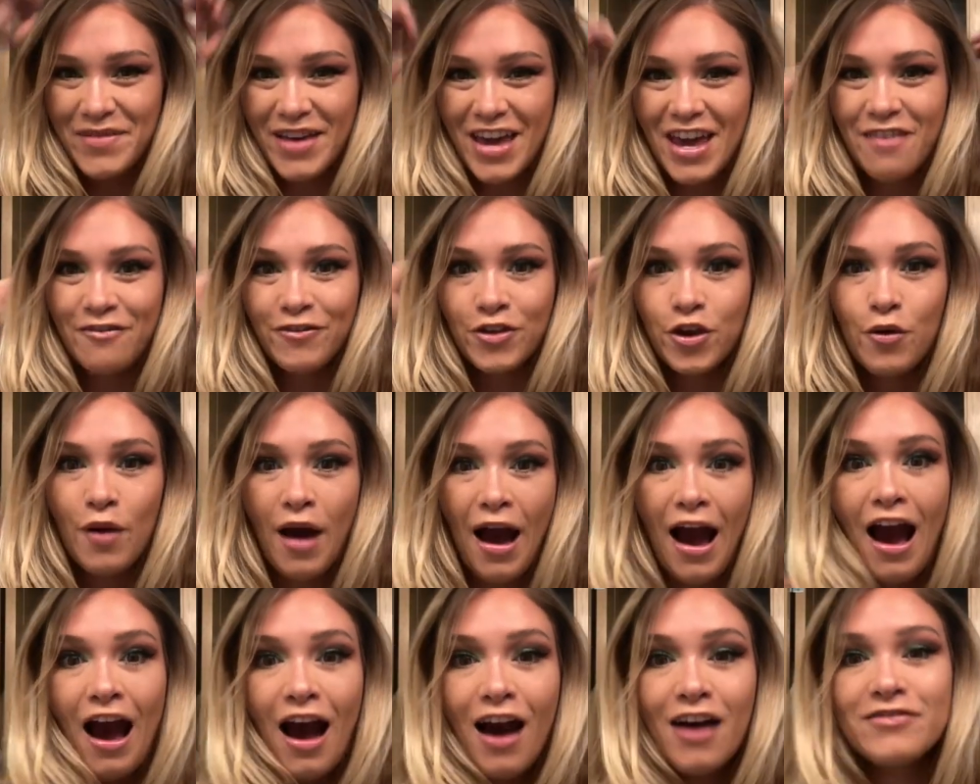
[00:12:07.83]
If you
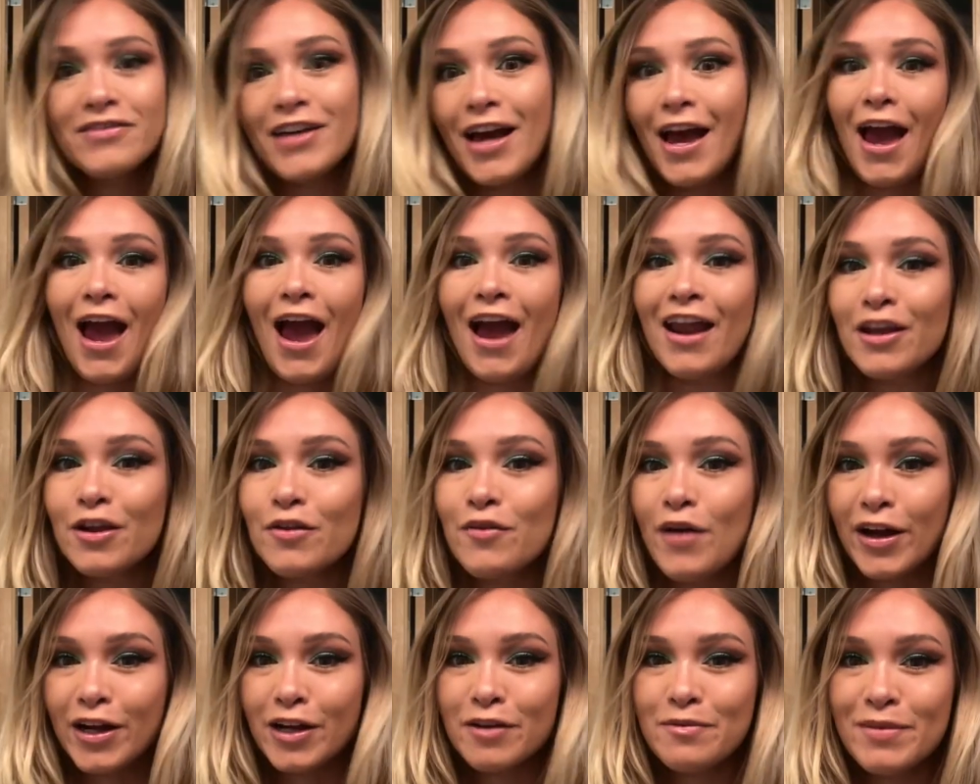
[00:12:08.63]
have any
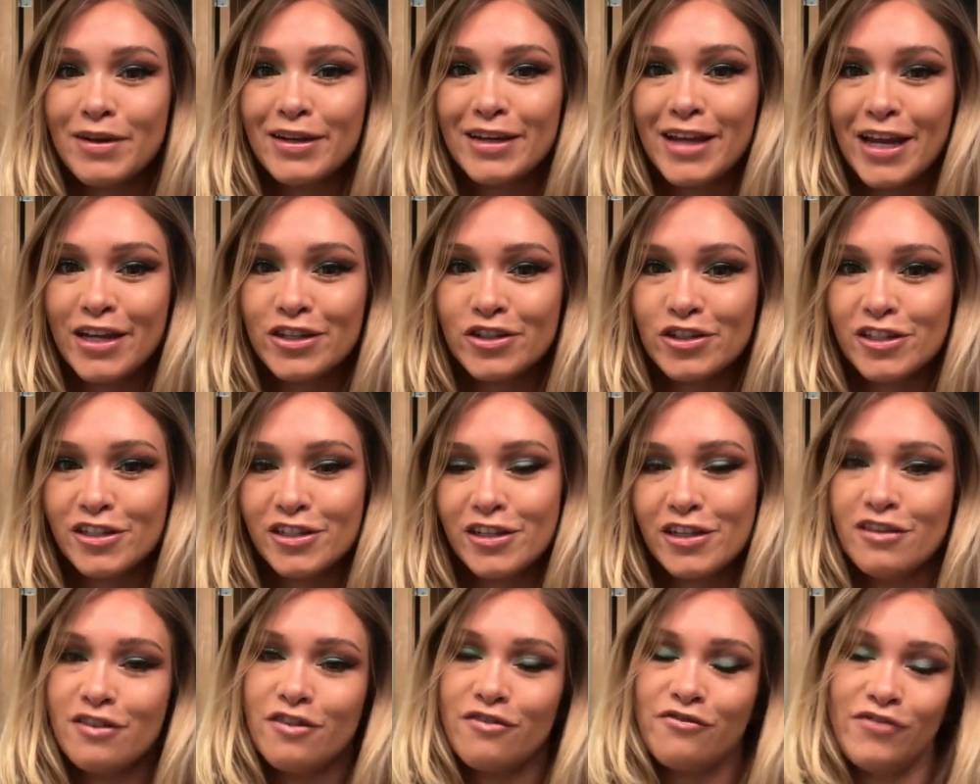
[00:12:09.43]
recommendations
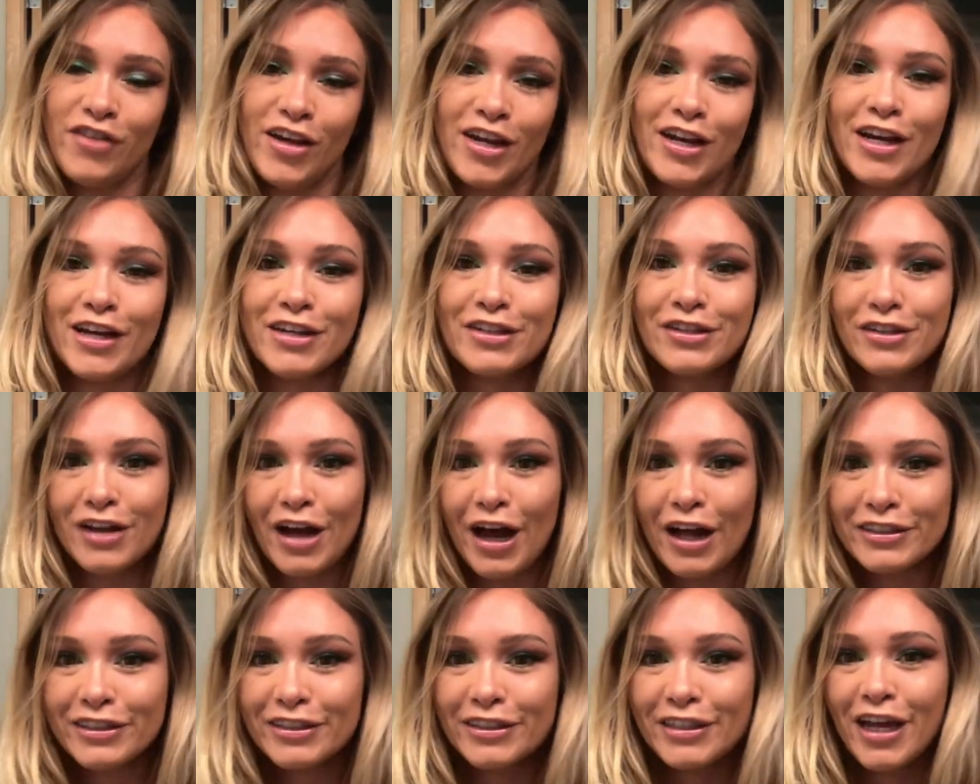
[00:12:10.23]
in the Phoenix,
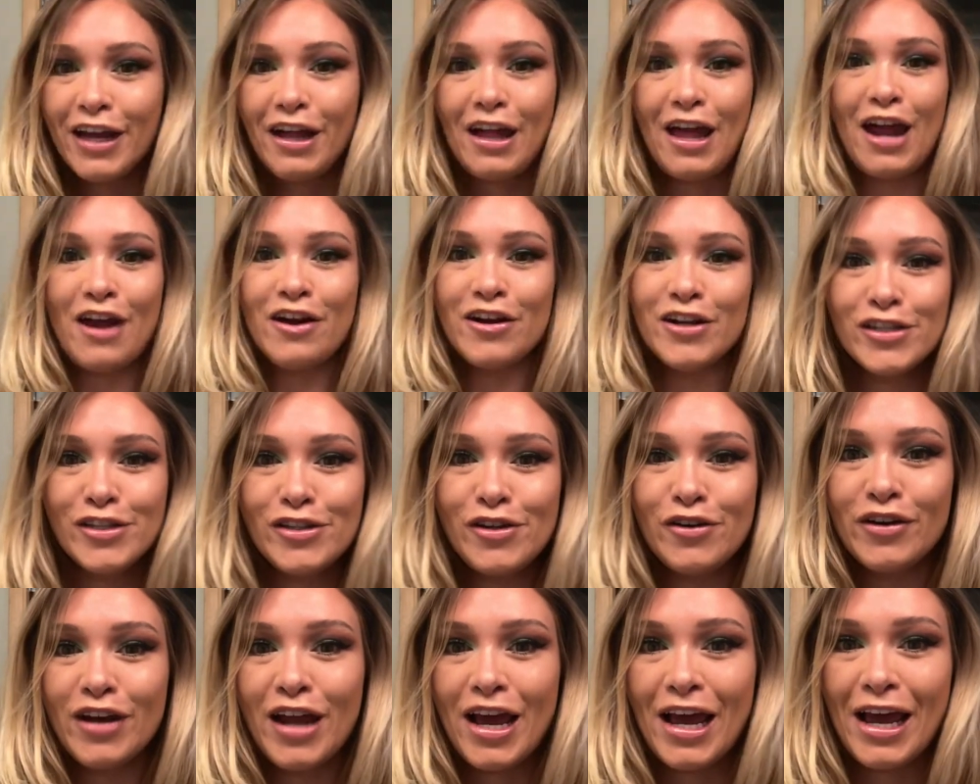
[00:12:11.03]
Scottsdale,
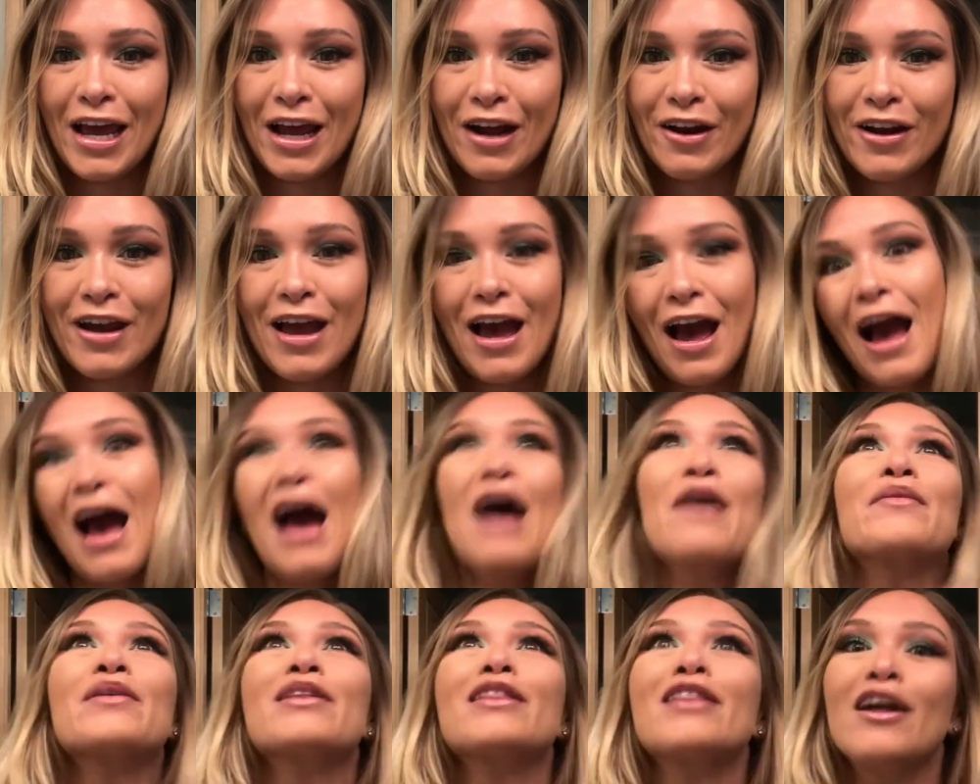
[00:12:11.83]
Arizona area,
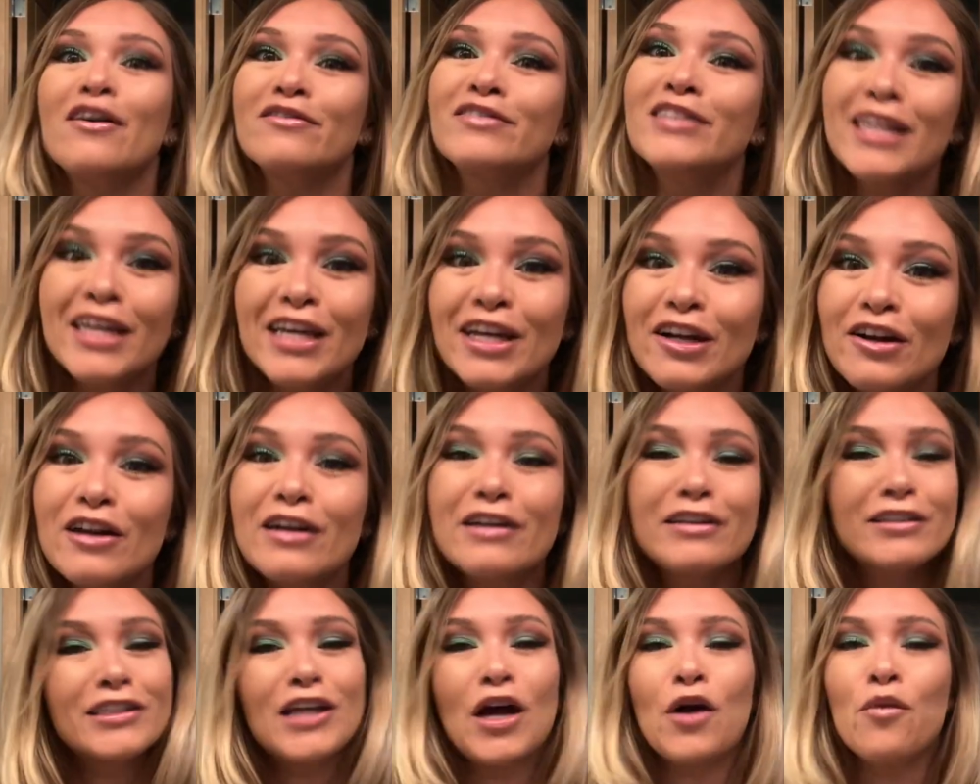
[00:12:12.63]
I would love to hear it
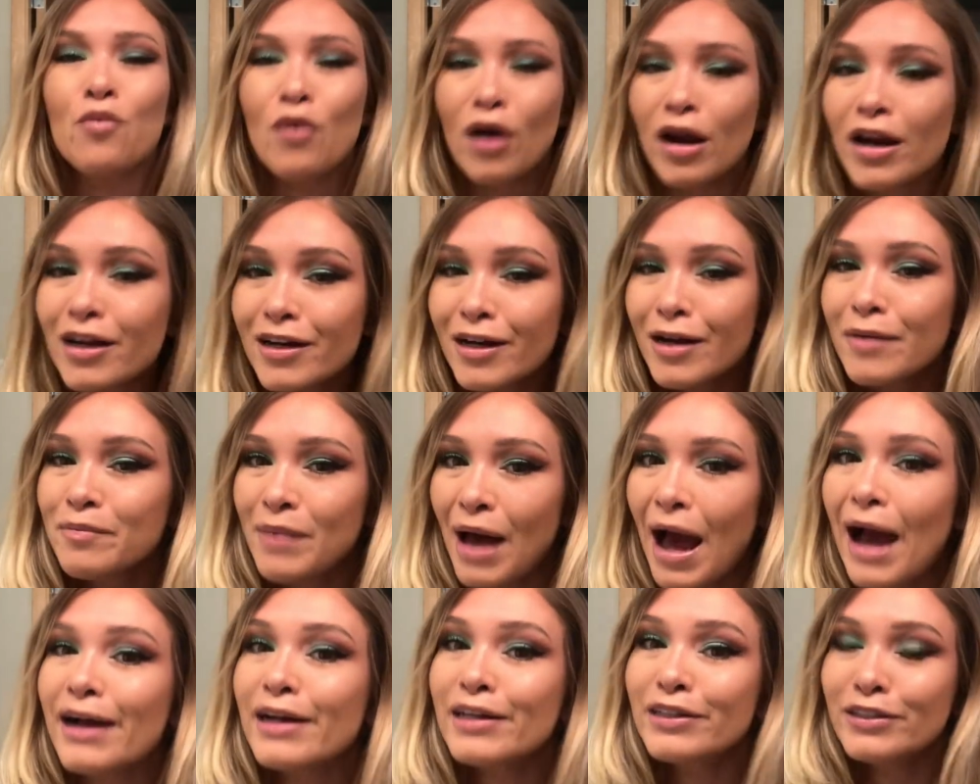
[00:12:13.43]
because I want to come
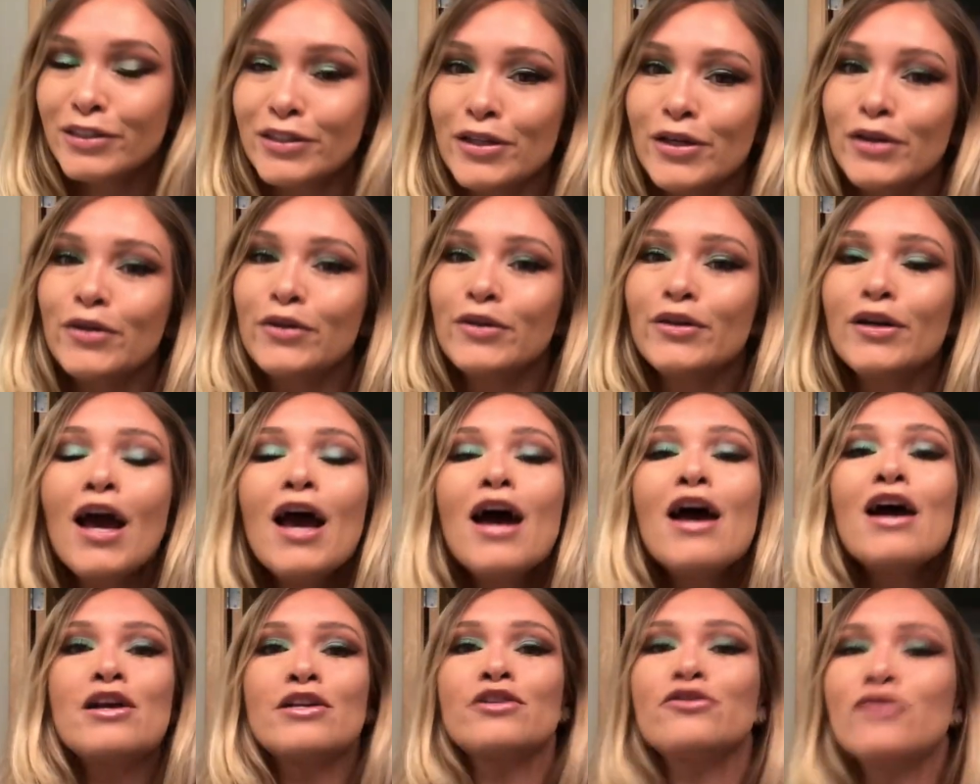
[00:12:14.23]
back soon,
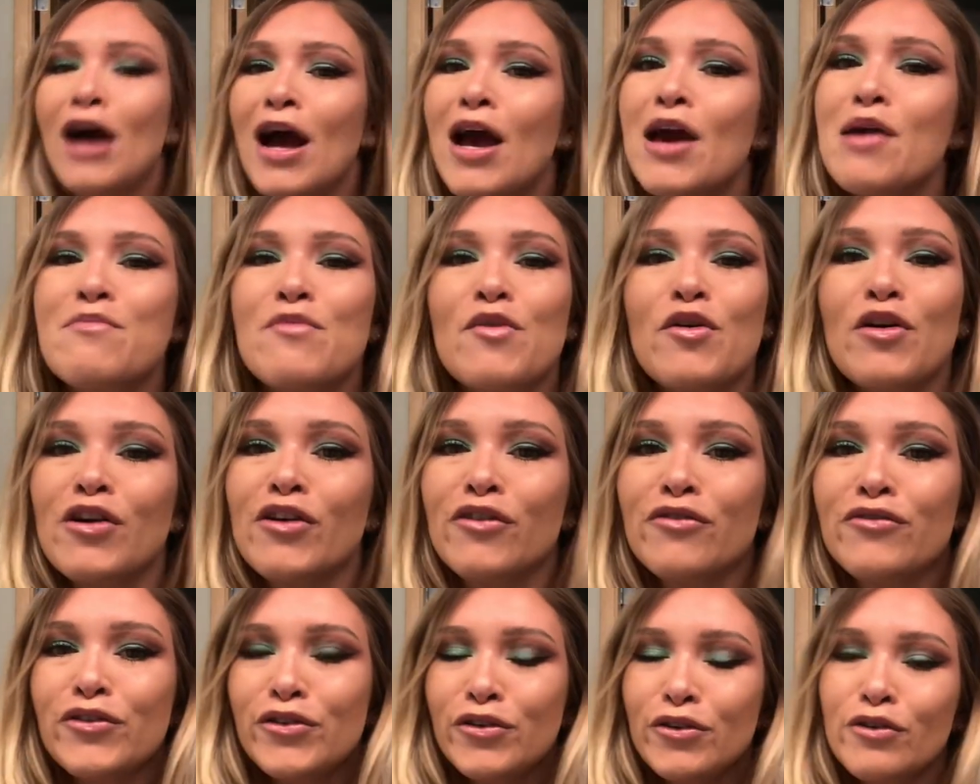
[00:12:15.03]
try
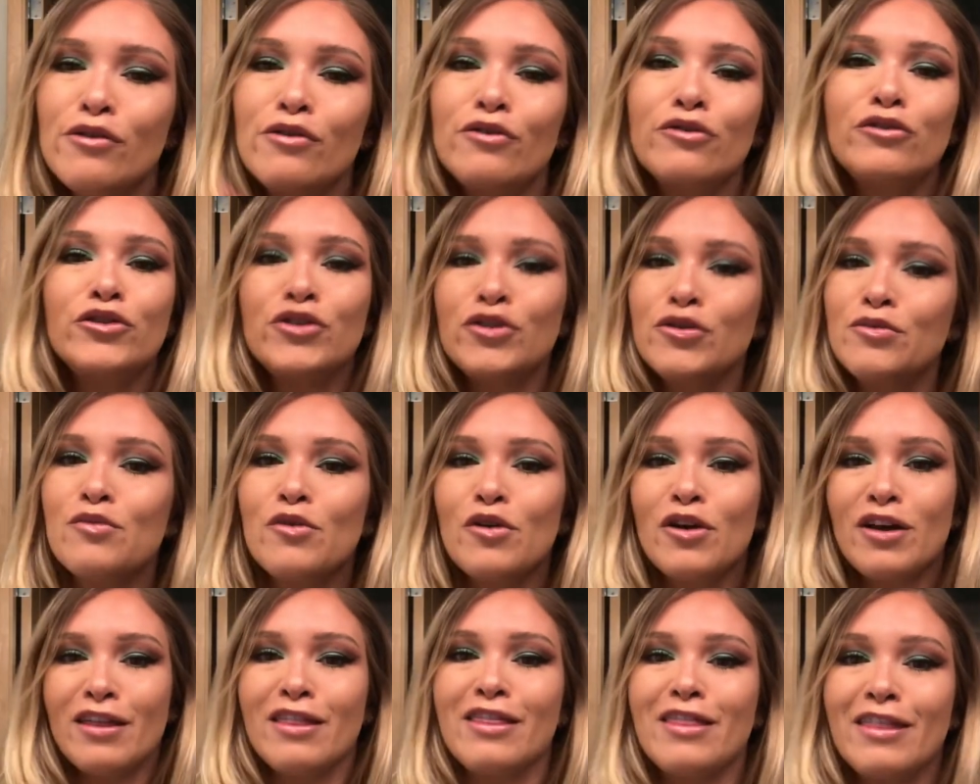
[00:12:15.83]
more food, do
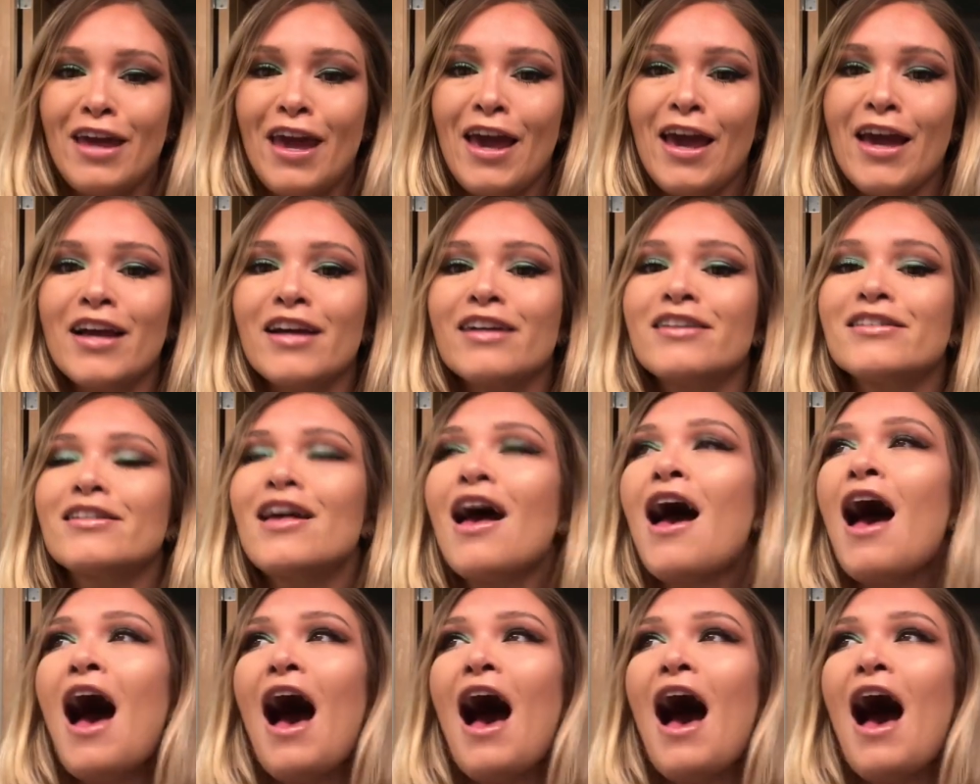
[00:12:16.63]
more things.